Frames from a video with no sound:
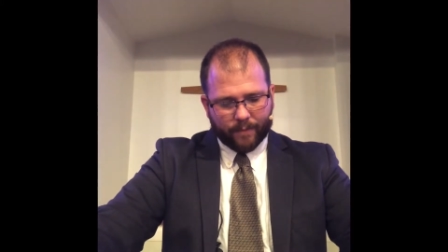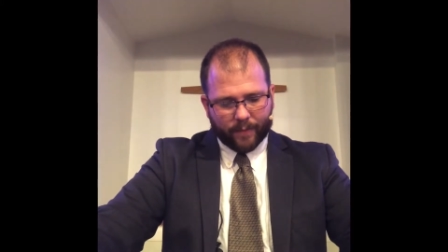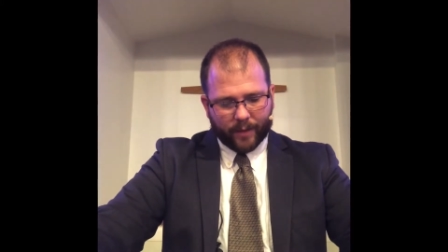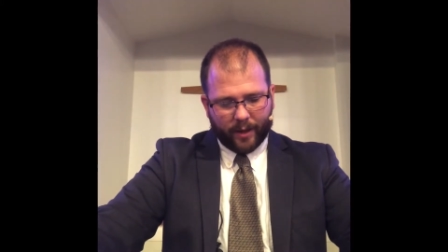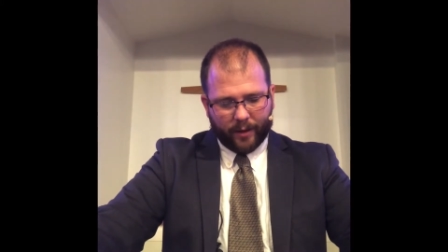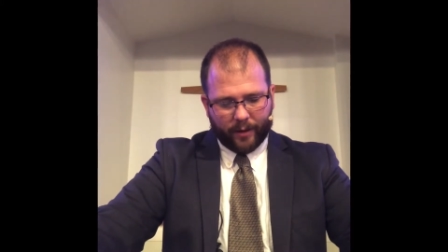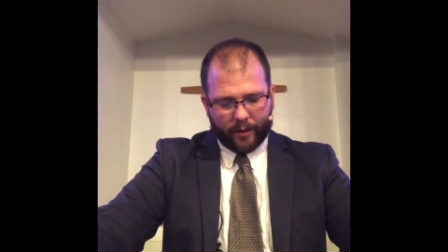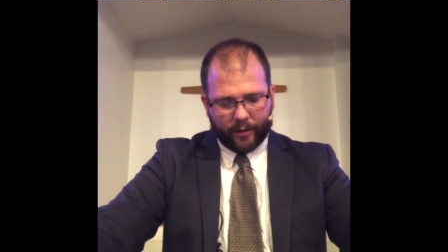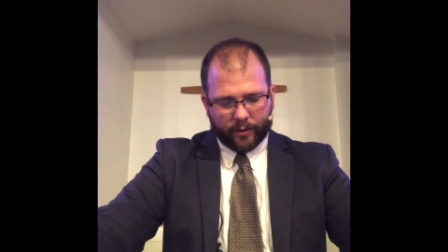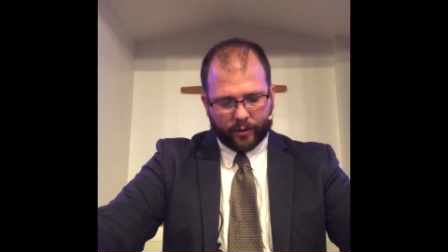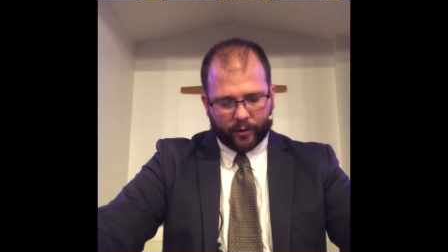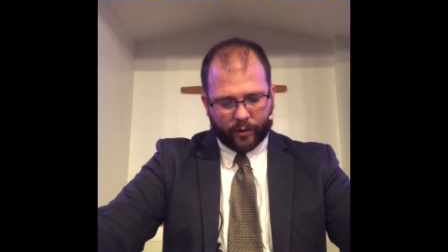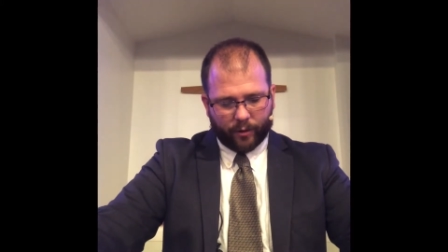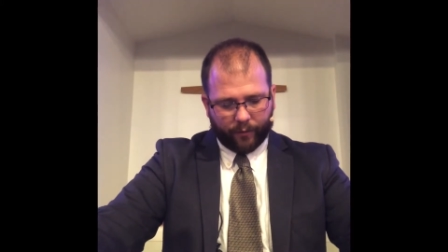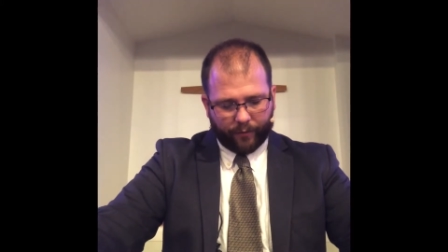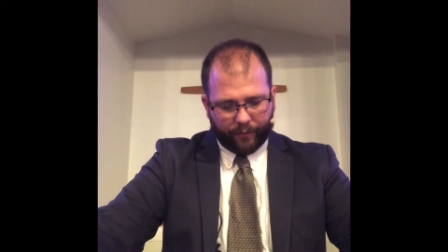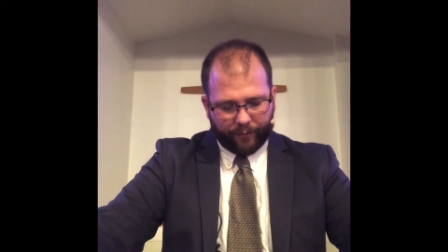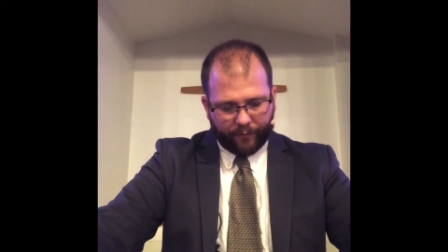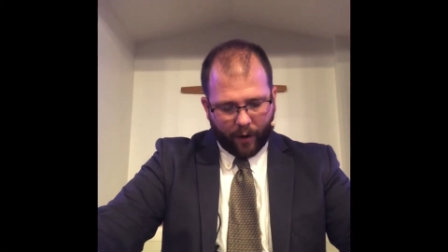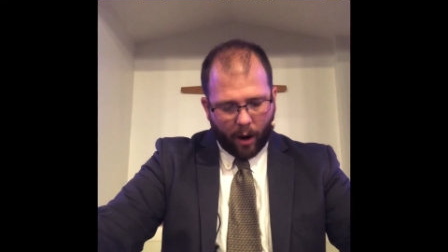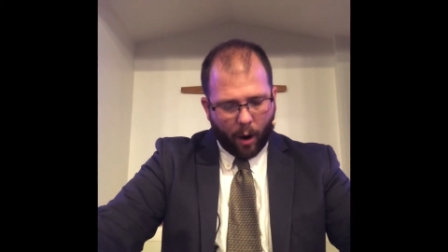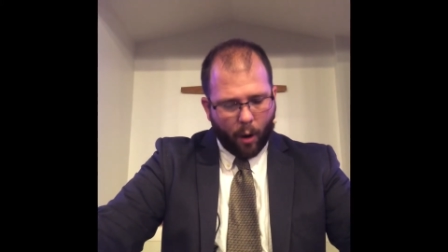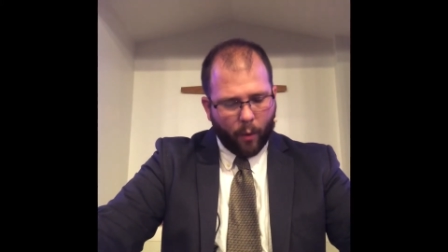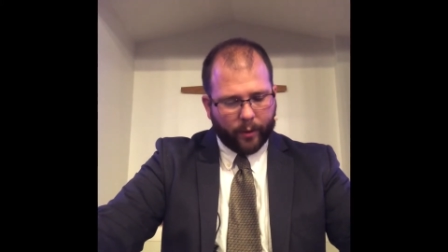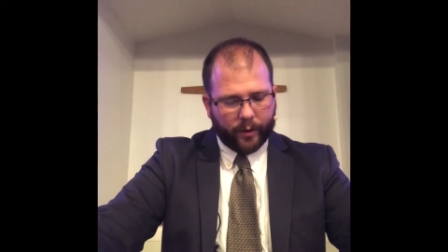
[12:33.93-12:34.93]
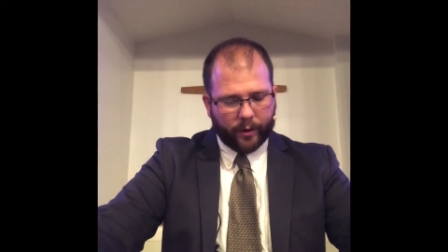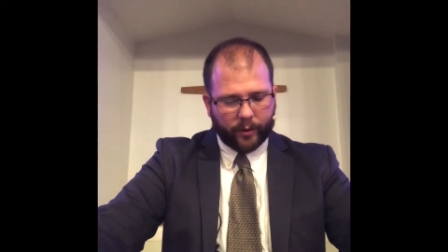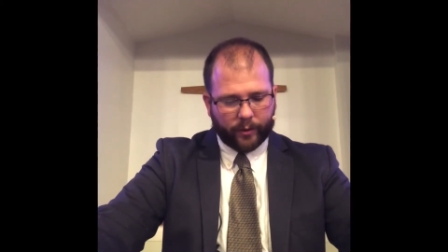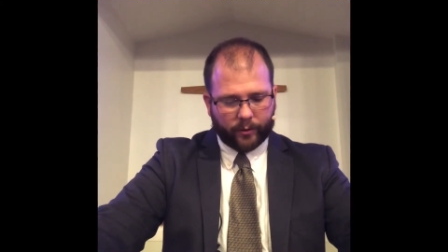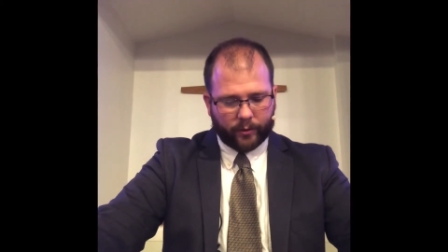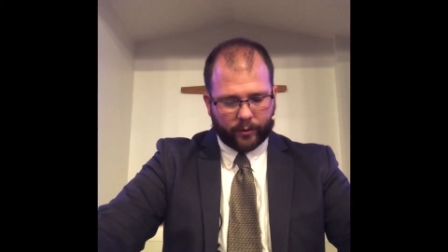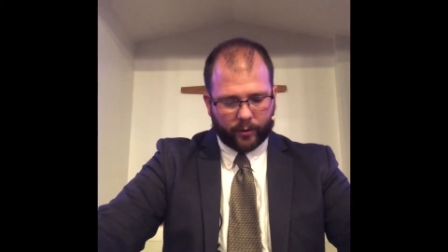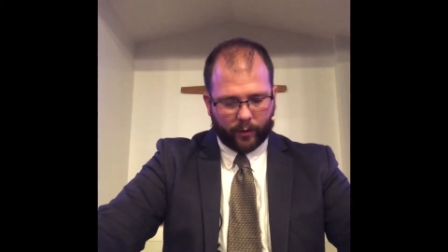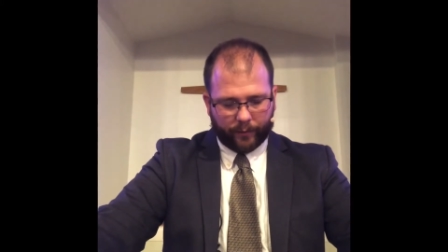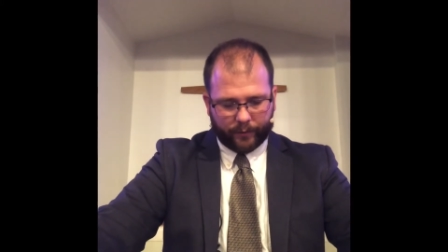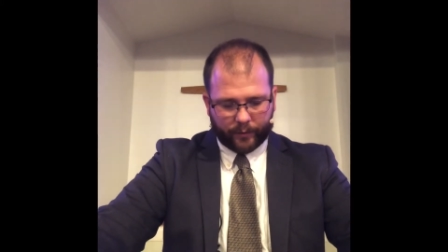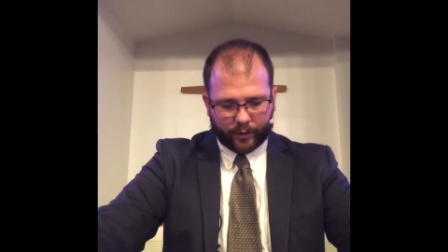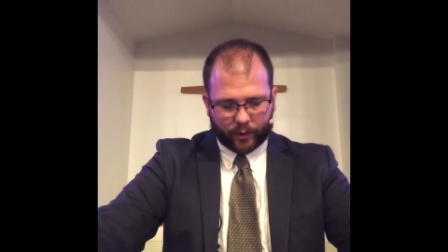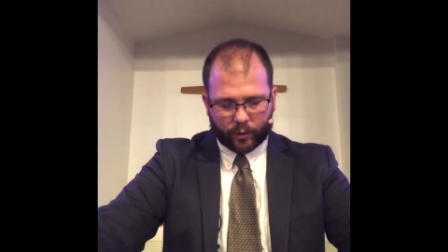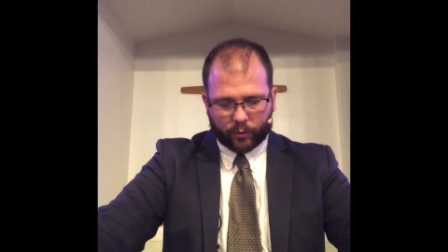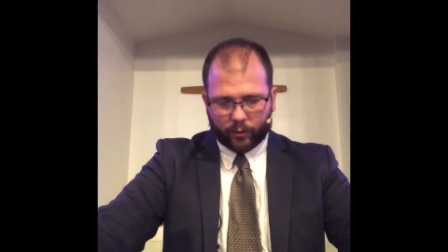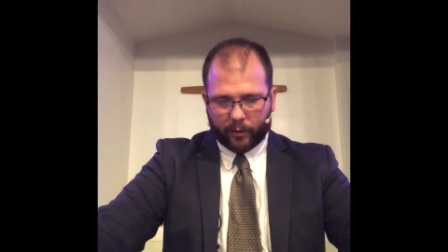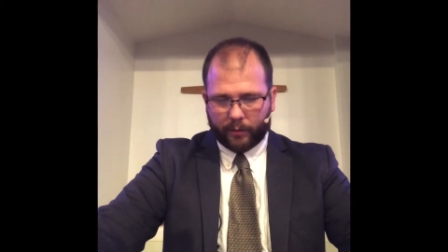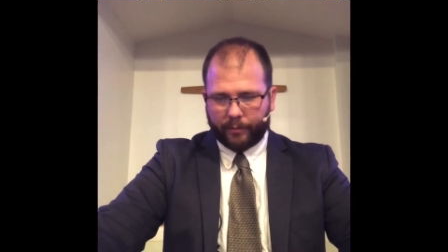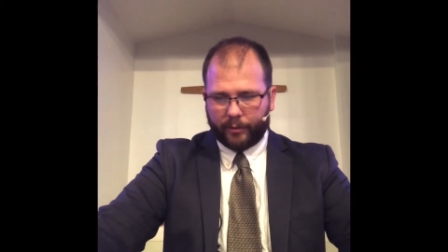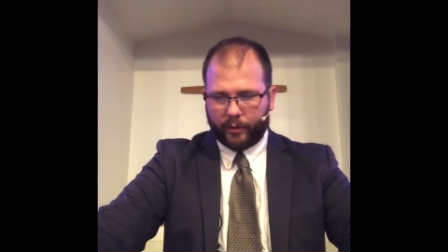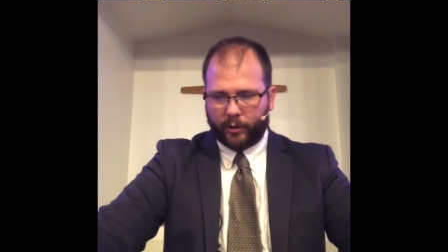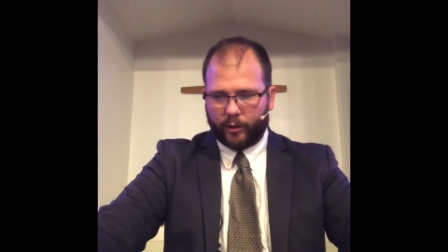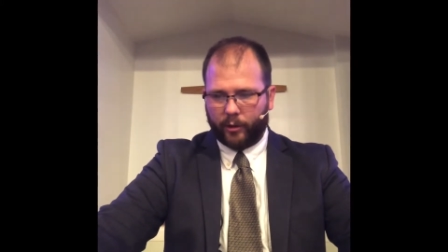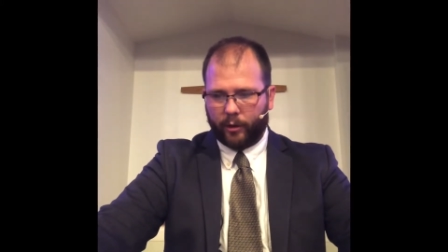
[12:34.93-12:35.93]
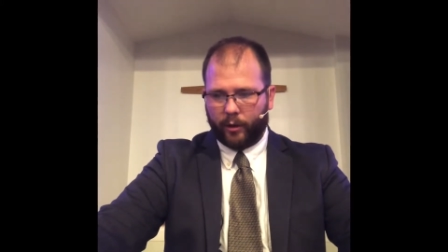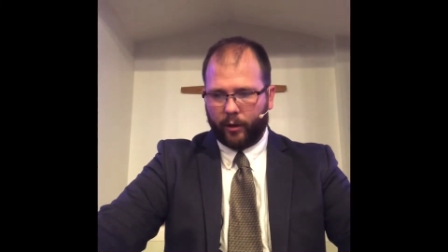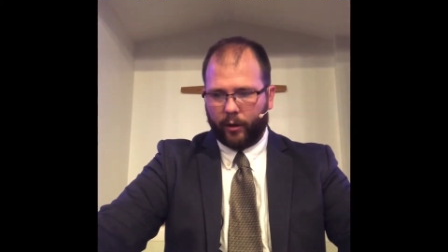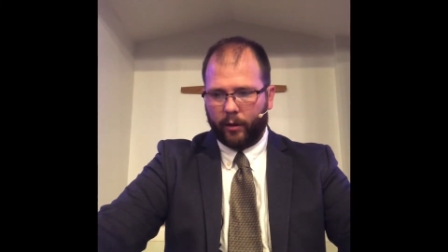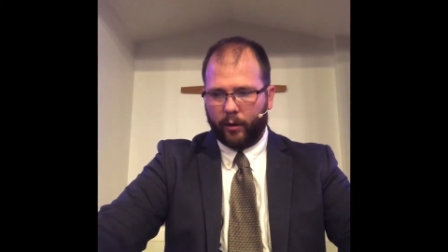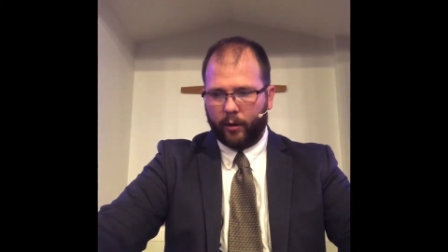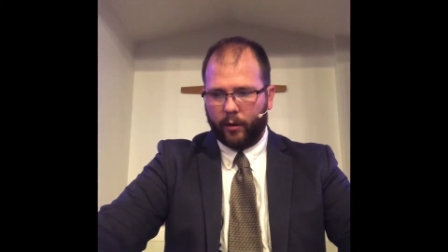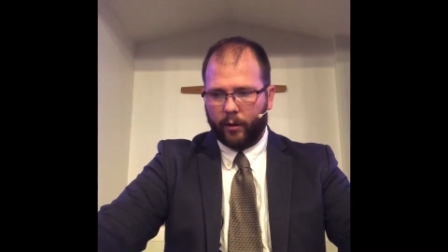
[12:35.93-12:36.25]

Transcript: it is the focus of Scripture.